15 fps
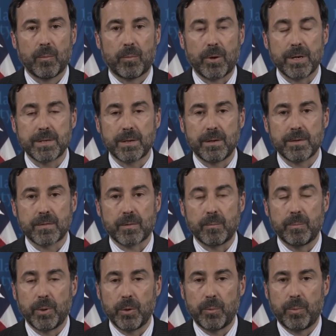presidents
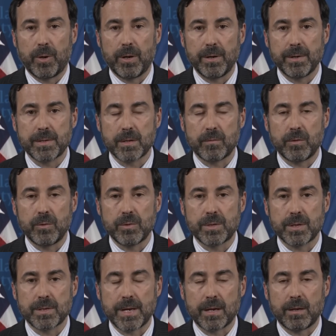from both parties have
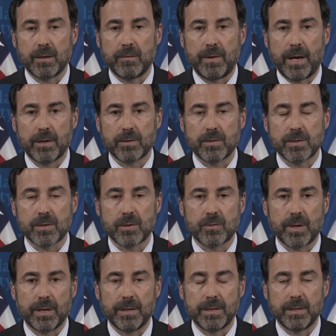used executive actions to
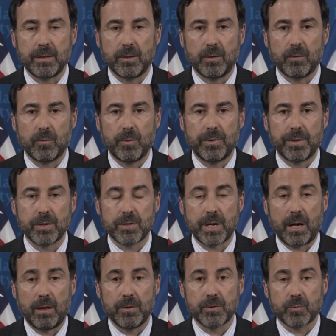try to deal with this
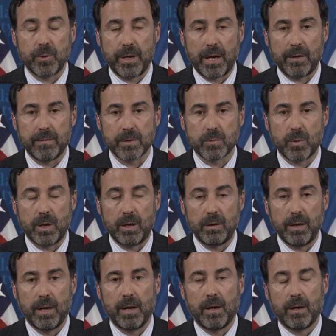challenge. We have right. as well.